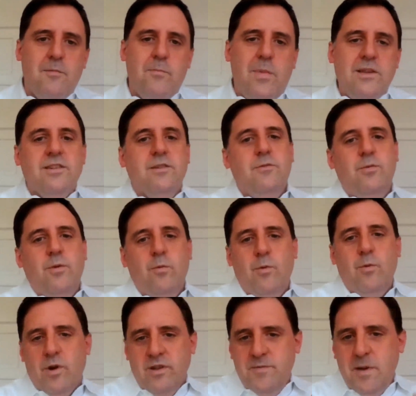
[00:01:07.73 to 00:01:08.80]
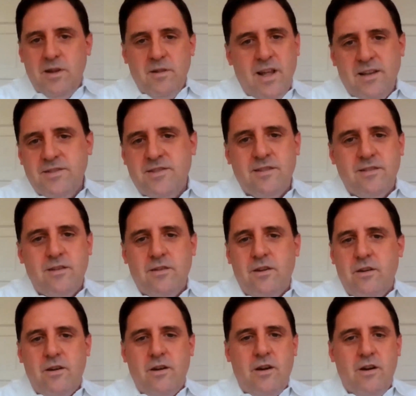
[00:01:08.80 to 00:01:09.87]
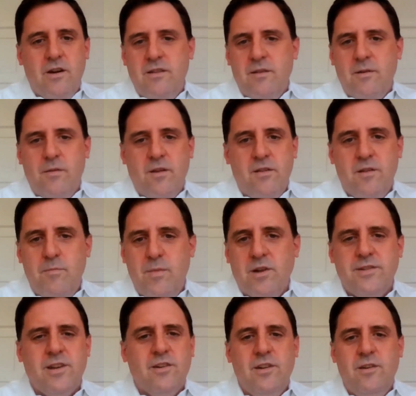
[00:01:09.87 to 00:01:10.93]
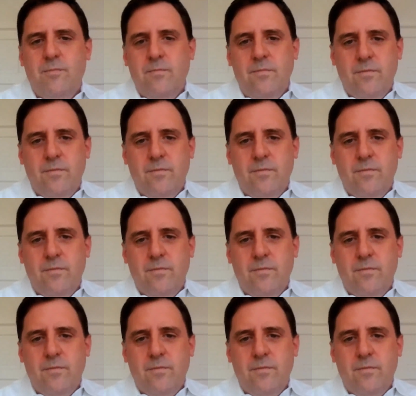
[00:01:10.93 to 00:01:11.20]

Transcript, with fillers: basically, we want to spend less on the military.